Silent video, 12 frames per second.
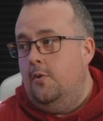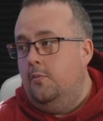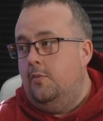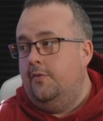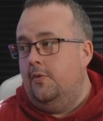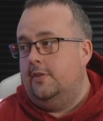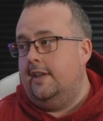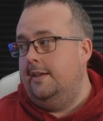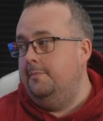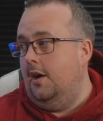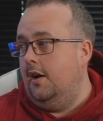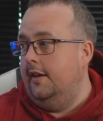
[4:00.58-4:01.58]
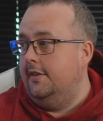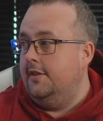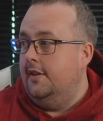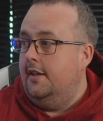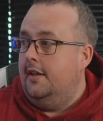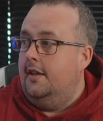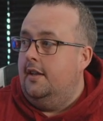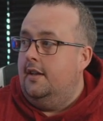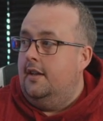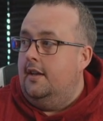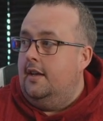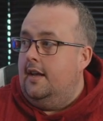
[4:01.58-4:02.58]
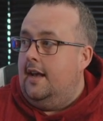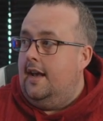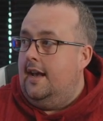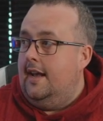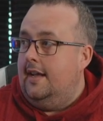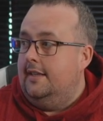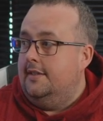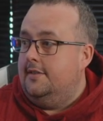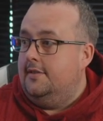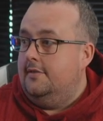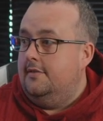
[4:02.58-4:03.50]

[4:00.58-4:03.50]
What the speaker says: with all that in mind, and